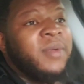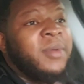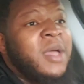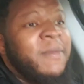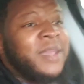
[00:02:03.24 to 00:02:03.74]
For
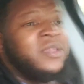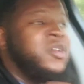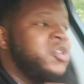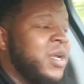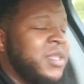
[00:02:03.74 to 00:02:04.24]
them to come back to
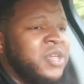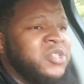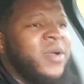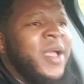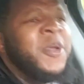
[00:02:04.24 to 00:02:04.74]
Detroit, I think
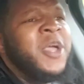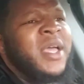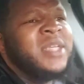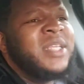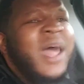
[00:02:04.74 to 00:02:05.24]
it's great.
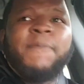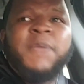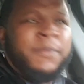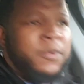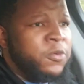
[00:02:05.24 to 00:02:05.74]
There's a lot
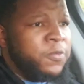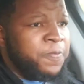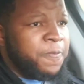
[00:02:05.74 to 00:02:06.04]
of people,